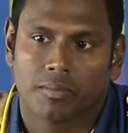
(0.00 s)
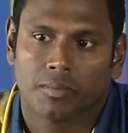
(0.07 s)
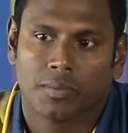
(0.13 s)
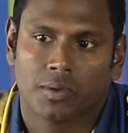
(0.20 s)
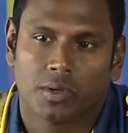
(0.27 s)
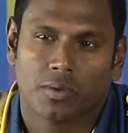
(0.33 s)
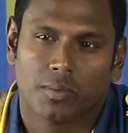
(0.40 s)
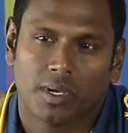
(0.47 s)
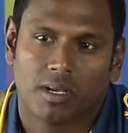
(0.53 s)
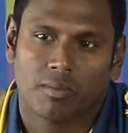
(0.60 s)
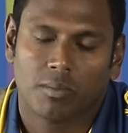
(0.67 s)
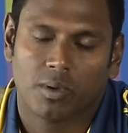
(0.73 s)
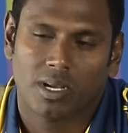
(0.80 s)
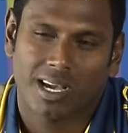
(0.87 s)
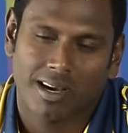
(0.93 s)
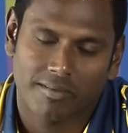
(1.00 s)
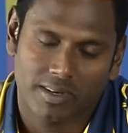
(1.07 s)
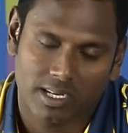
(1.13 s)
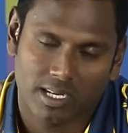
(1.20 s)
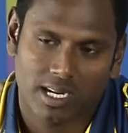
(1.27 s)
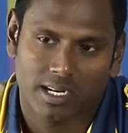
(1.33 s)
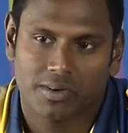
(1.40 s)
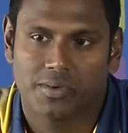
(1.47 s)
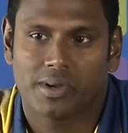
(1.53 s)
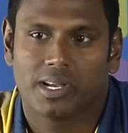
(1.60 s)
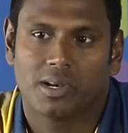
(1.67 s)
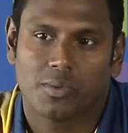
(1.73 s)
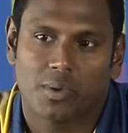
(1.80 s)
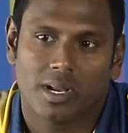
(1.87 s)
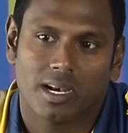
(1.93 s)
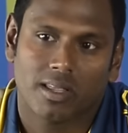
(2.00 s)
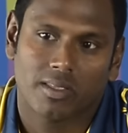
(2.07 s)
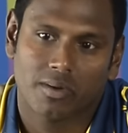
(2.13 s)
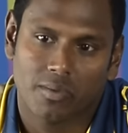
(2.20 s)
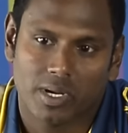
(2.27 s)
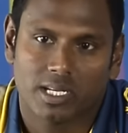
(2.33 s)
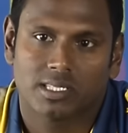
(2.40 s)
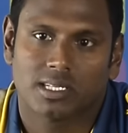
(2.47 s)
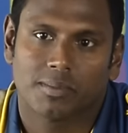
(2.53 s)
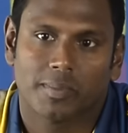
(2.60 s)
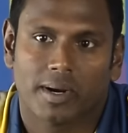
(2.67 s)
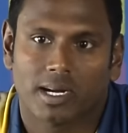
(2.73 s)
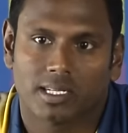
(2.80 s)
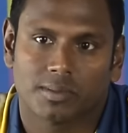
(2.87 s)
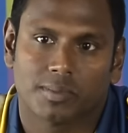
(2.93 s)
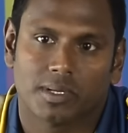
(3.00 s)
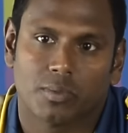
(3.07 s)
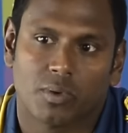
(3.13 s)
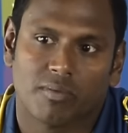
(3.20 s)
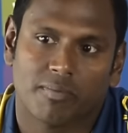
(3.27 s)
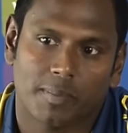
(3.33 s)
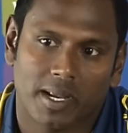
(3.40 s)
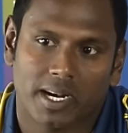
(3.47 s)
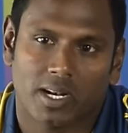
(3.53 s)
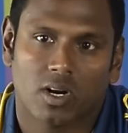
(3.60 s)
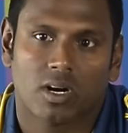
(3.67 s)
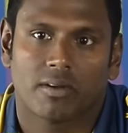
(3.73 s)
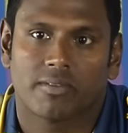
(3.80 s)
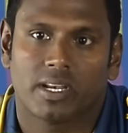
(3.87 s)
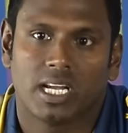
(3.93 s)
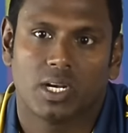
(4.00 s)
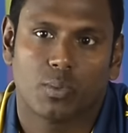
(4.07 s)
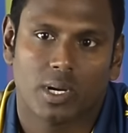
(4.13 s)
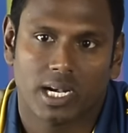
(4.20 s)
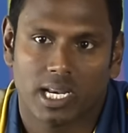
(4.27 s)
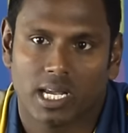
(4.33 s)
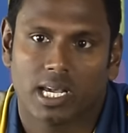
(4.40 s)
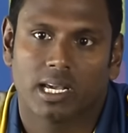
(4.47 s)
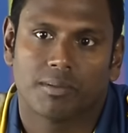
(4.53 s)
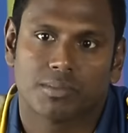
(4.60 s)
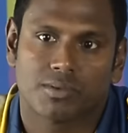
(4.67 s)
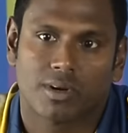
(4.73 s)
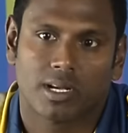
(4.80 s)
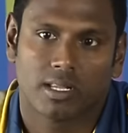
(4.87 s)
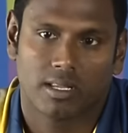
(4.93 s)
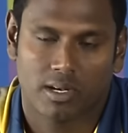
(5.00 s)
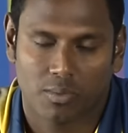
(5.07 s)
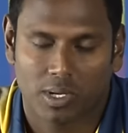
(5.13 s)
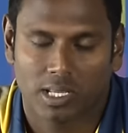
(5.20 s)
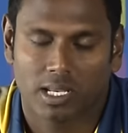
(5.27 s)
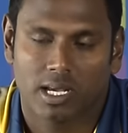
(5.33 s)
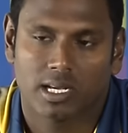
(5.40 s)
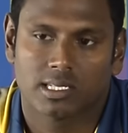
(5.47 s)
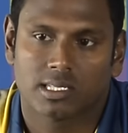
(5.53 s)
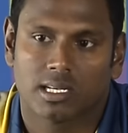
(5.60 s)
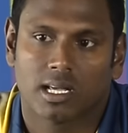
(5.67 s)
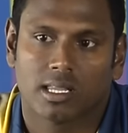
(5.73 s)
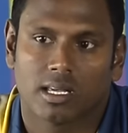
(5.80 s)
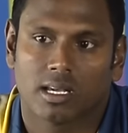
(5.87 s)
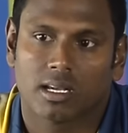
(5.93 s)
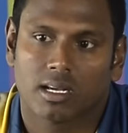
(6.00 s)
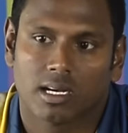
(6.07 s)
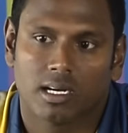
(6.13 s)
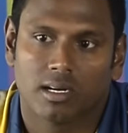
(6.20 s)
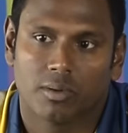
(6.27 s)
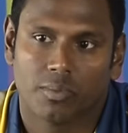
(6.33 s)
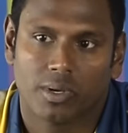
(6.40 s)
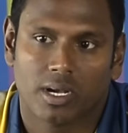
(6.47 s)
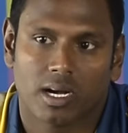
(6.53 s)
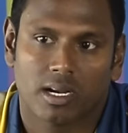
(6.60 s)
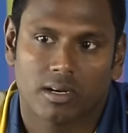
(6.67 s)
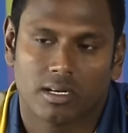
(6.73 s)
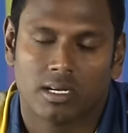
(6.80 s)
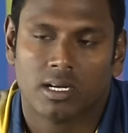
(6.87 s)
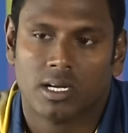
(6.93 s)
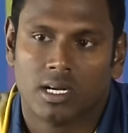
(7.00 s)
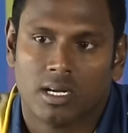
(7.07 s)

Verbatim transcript: you know, we, we haven't done really well in the recent past, but we have played a lot of T20 games rather than one-days, and I think uh, we are a